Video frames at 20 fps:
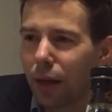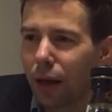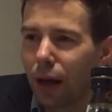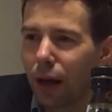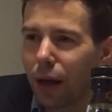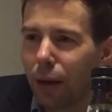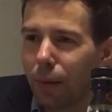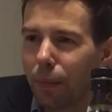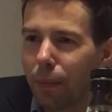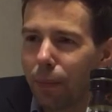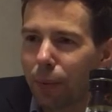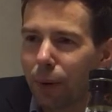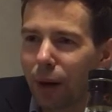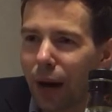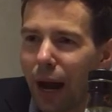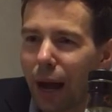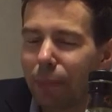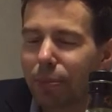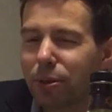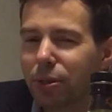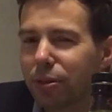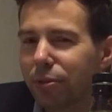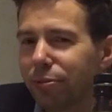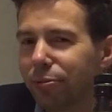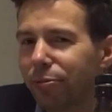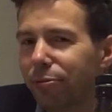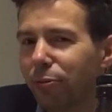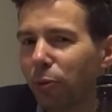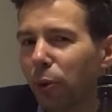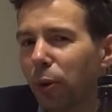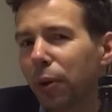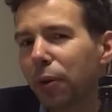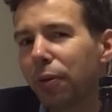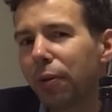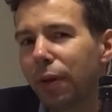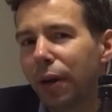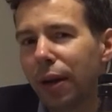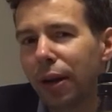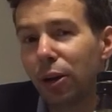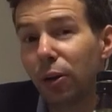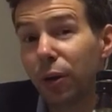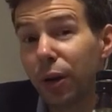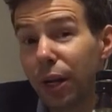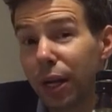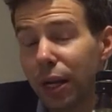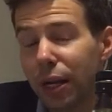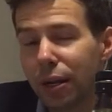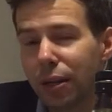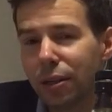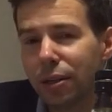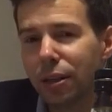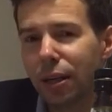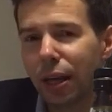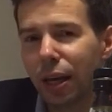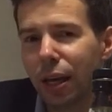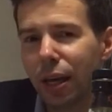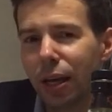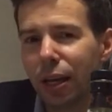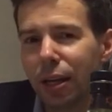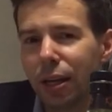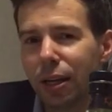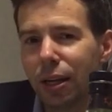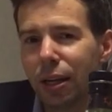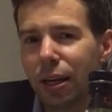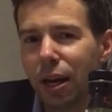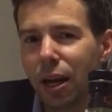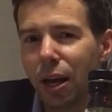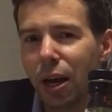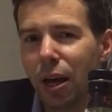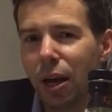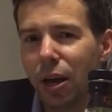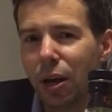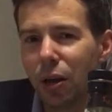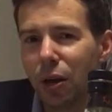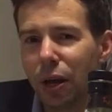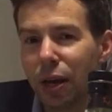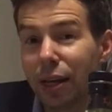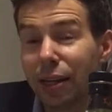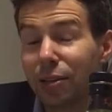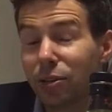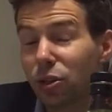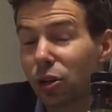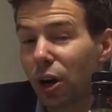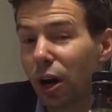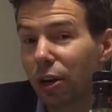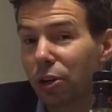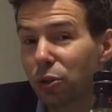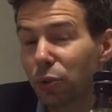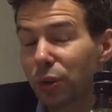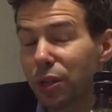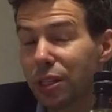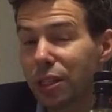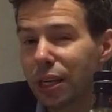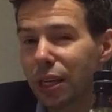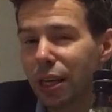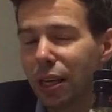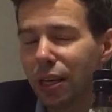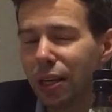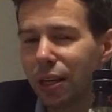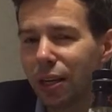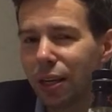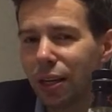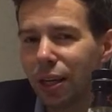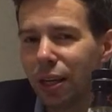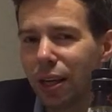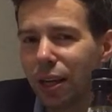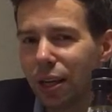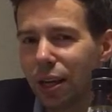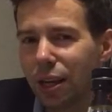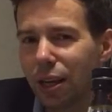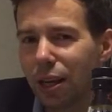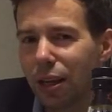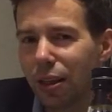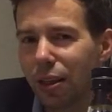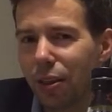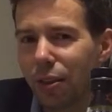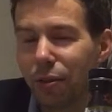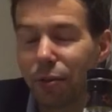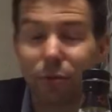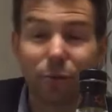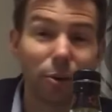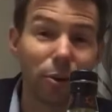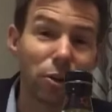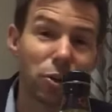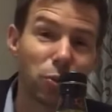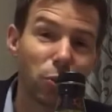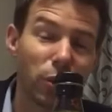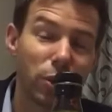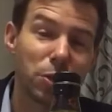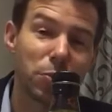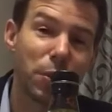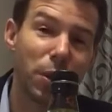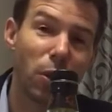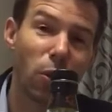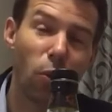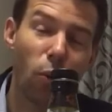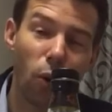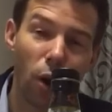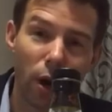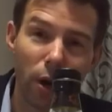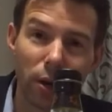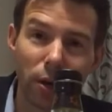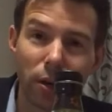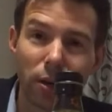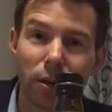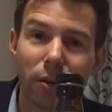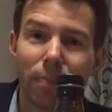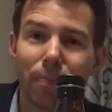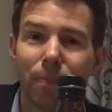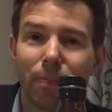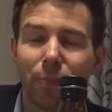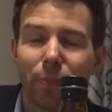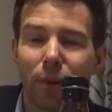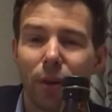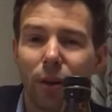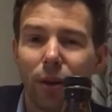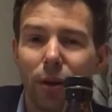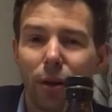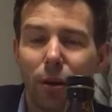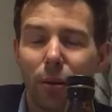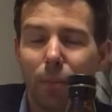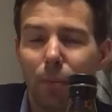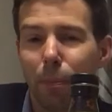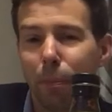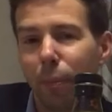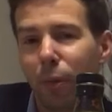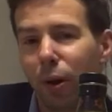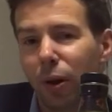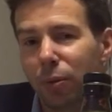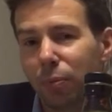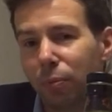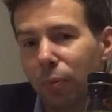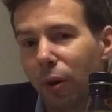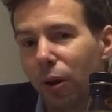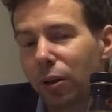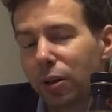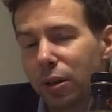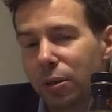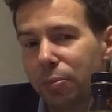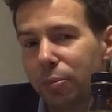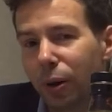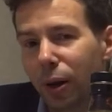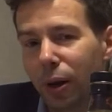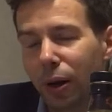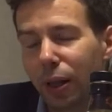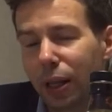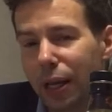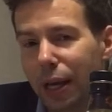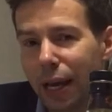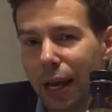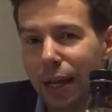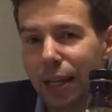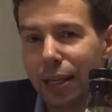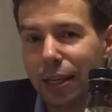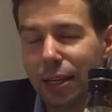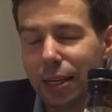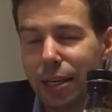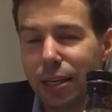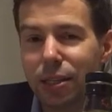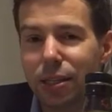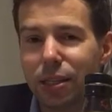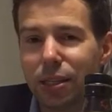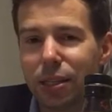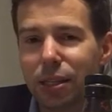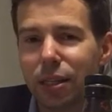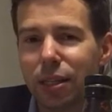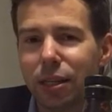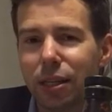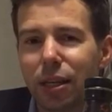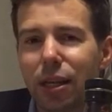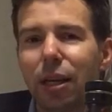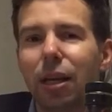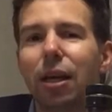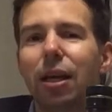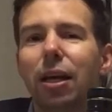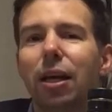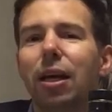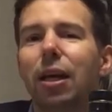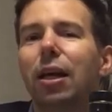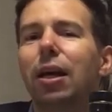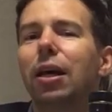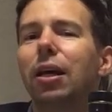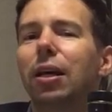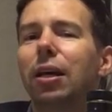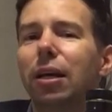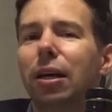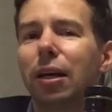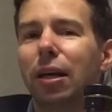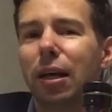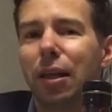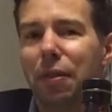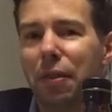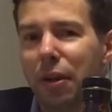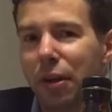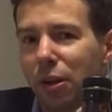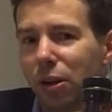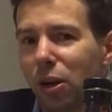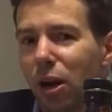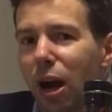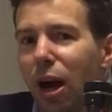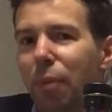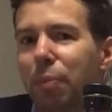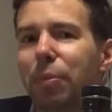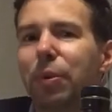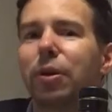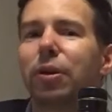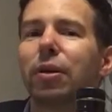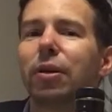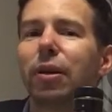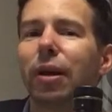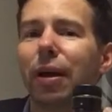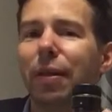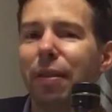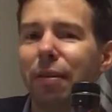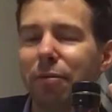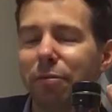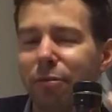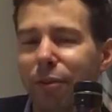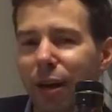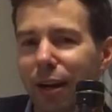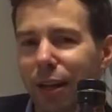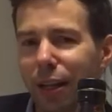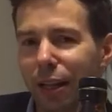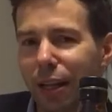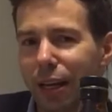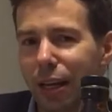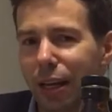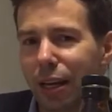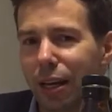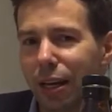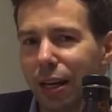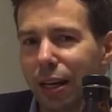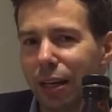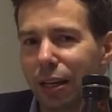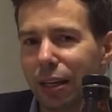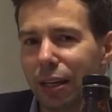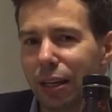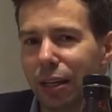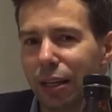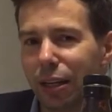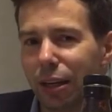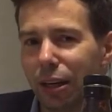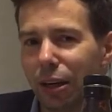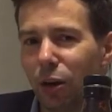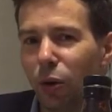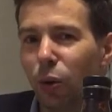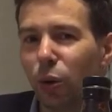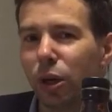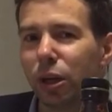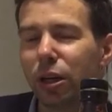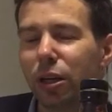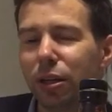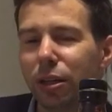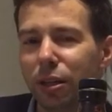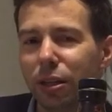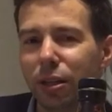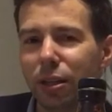uh, perhaps the fourth ingredient in in Scotch whiskey. The first ones being water, mal malted barley, and yeast, uh, and then copper, and then finally uh, oak.